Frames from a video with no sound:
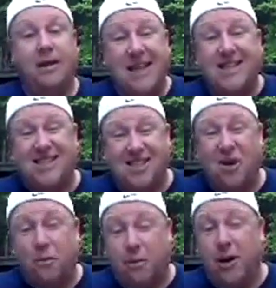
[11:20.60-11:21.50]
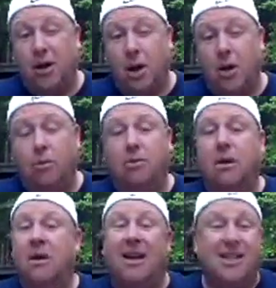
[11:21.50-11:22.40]
That's still pretty low.
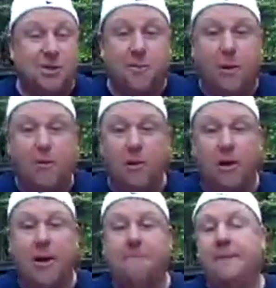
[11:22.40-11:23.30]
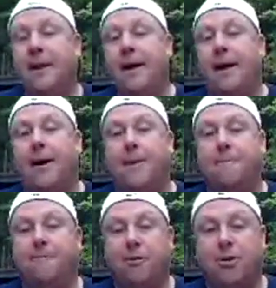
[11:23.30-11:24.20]
It's spring market.
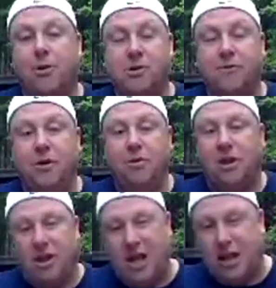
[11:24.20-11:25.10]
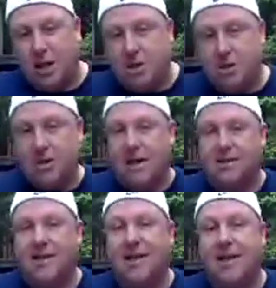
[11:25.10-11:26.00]
For those of you that think that
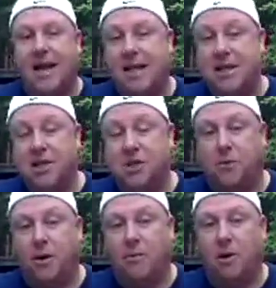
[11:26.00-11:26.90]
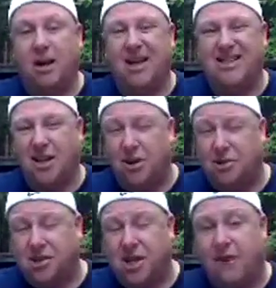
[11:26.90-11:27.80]
2019 spring market is a
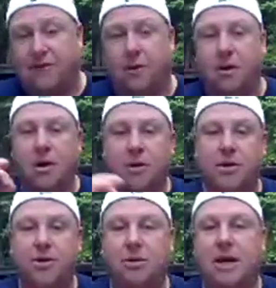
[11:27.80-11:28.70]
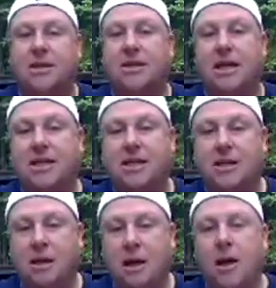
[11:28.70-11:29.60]
little softer than
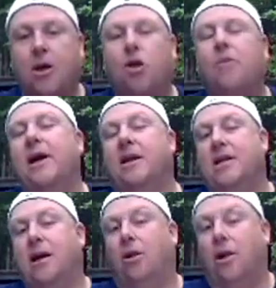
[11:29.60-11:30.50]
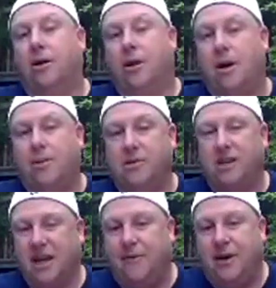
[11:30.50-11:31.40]
2018, go back and take a look at the
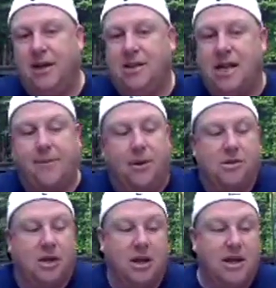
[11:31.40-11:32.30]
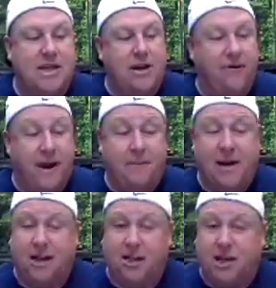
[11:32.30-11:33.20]
numbers. I'll give you an example. I was looking at the town of
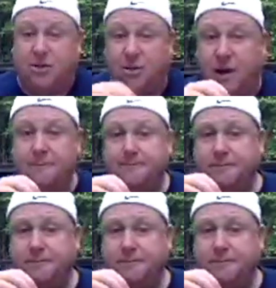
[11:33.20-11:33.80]
Apex yesterday.